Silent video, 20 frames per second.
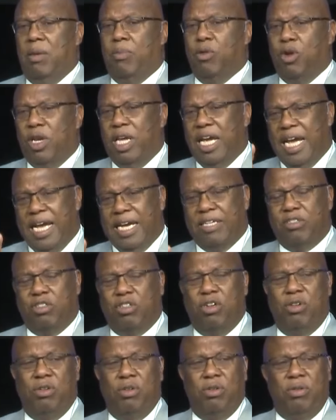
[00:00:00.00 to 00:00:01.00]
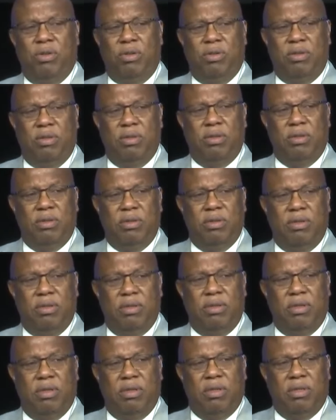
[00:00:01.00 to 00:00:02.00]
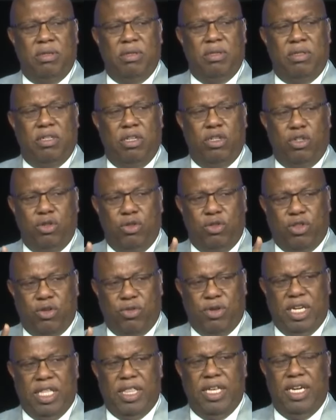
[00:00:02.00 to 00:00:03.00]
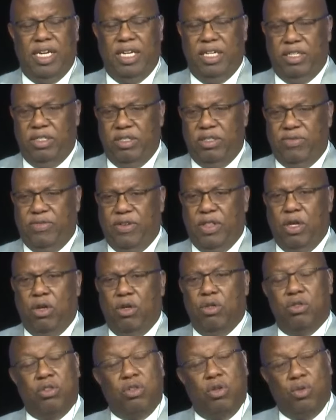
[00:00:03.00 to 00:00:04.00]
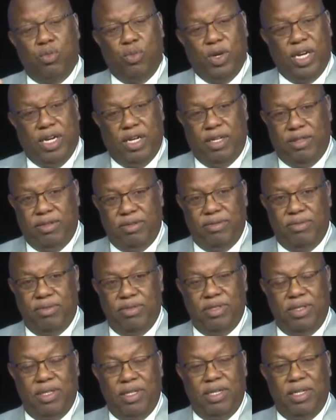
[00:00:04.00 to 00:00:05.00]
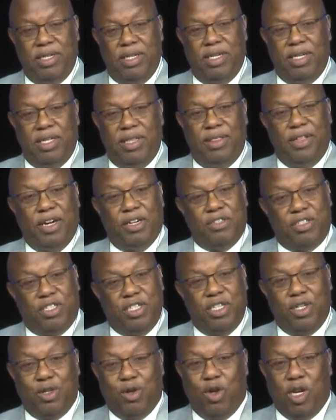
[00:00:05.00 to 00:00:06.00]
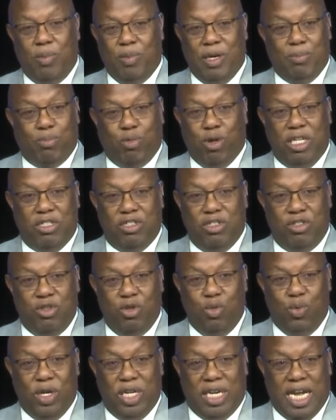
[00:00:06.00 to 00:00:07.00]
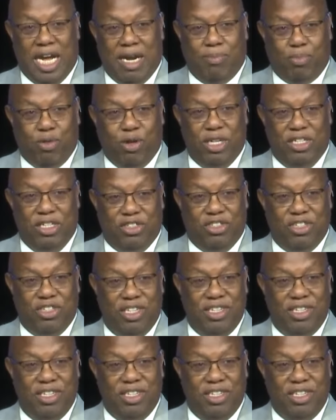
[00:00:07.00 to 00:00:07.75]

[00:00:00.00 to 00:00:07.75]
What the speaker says: I'm going to ask you to do three things for those who will. There are still going to be preachers who will not preach.